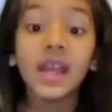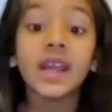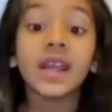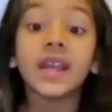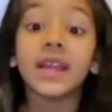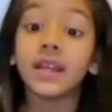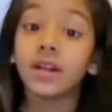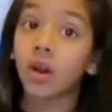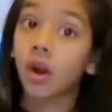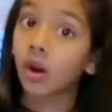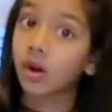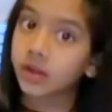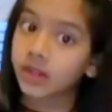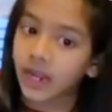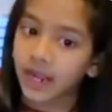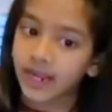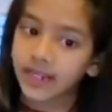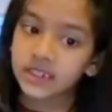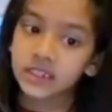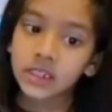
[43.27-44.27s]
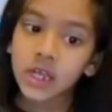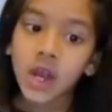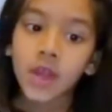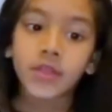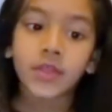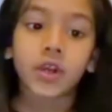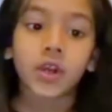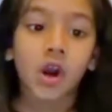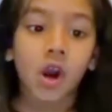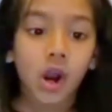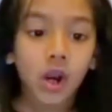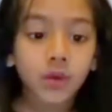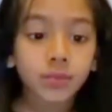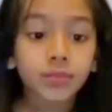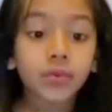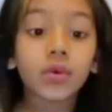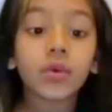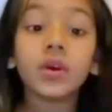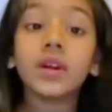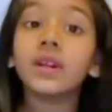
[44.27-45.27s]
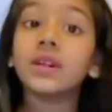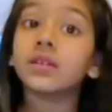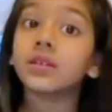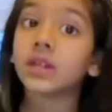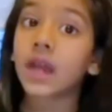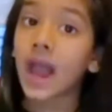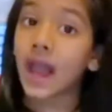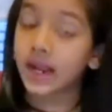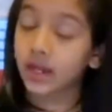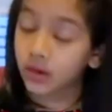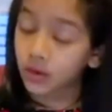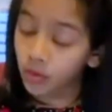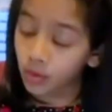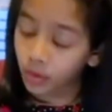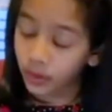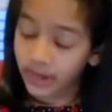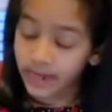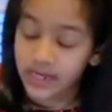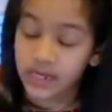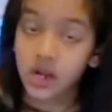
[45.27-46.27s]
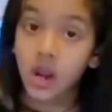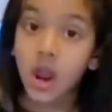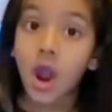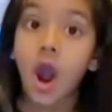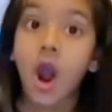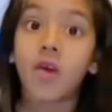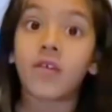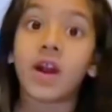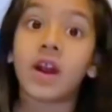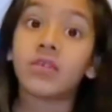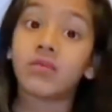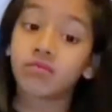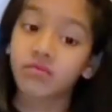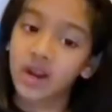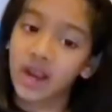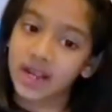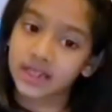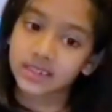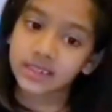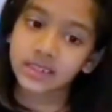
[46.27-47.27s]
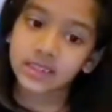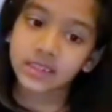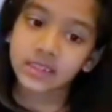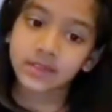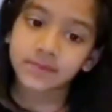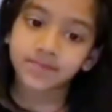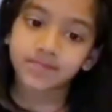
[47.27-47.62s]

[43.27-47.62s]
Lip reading: In our case, the cardboard and coin are at rest.